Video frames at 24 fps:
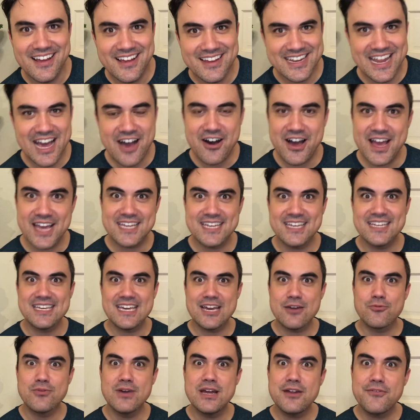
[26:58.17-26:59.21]
Now I can
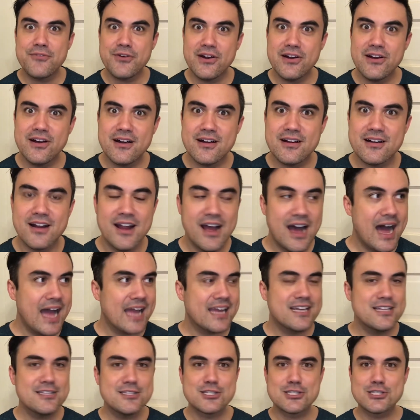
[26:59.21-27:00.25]
get rid of her. I
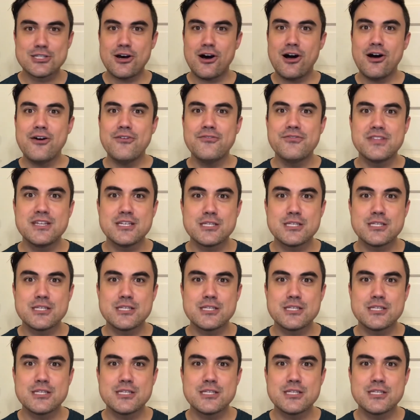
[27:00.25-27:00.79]
can solve